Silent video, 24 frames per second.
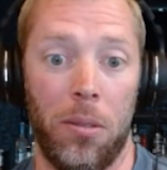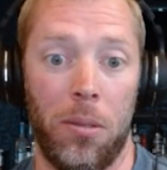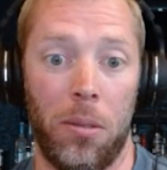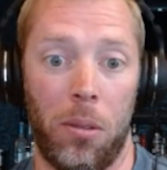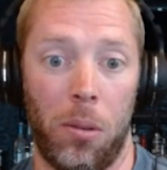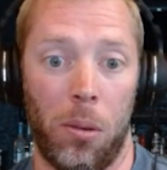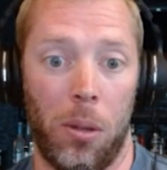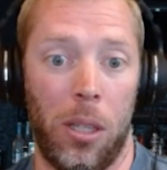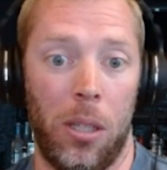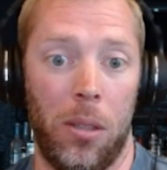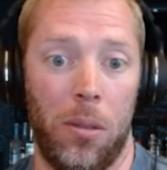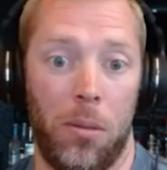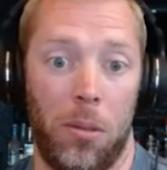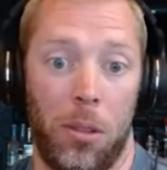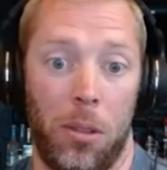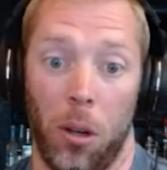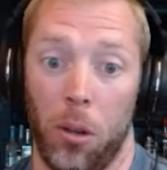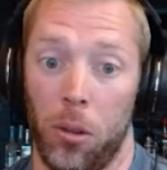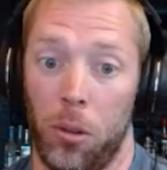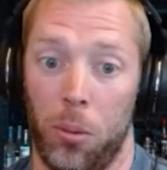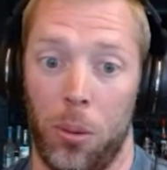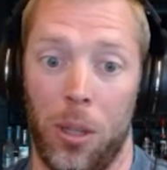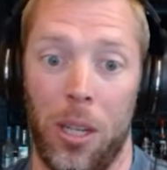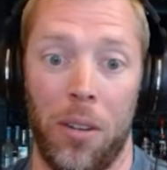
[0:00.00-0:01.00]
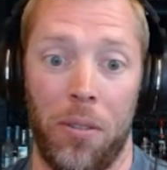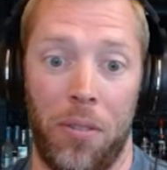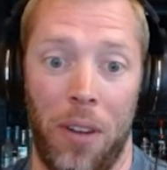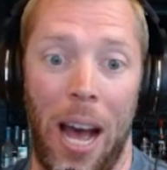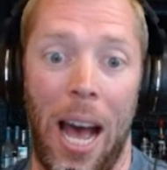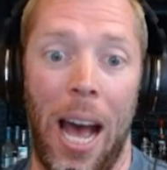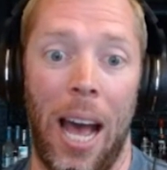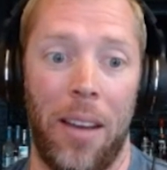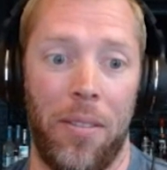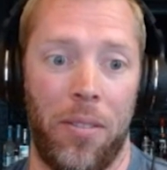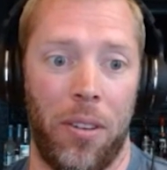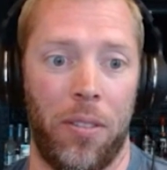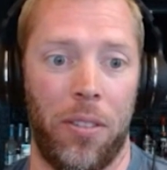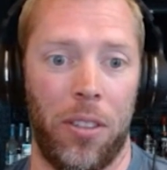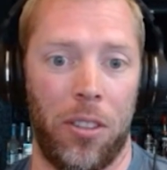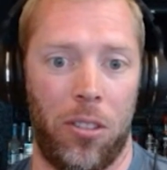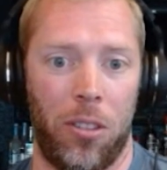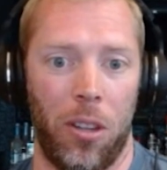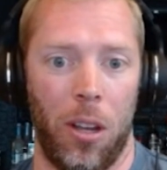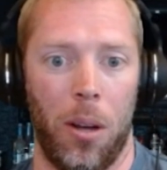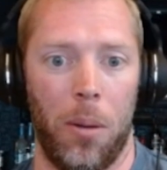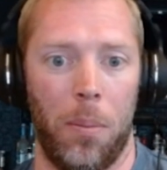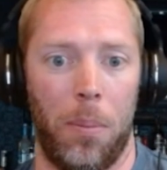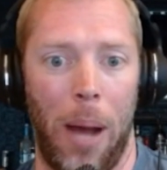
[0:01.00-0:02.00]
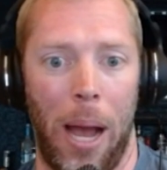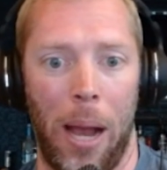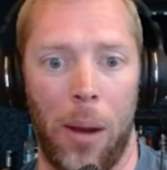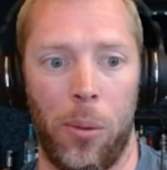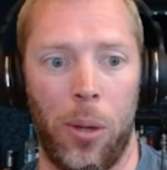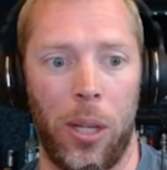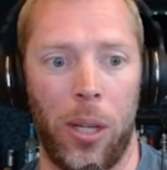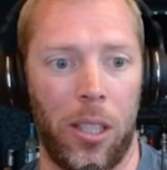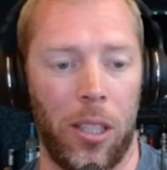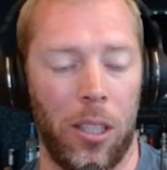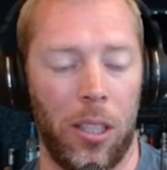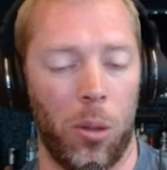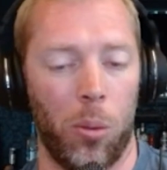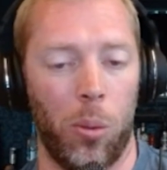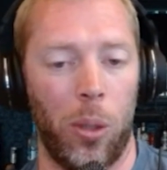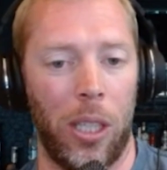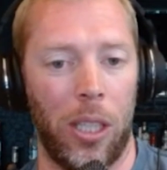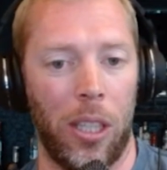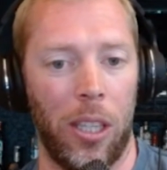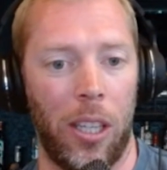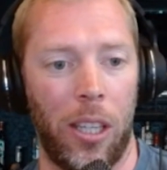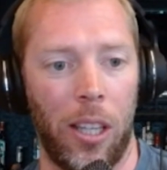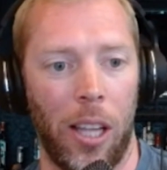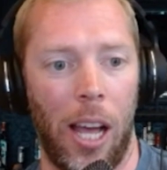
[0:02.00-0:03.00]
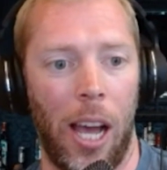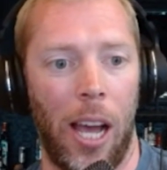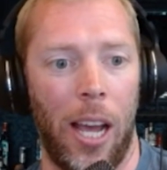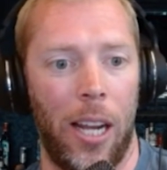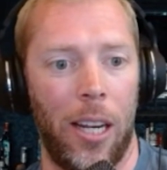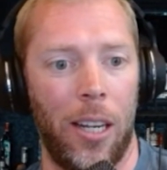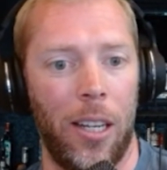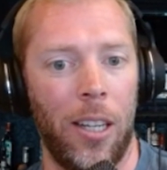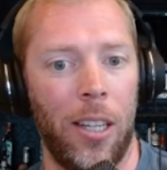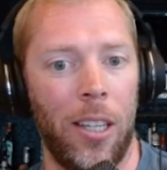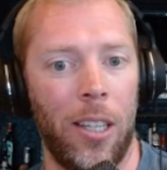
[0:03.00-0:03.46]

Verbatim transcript: three you know three to five if it's a biweekly or weekly client.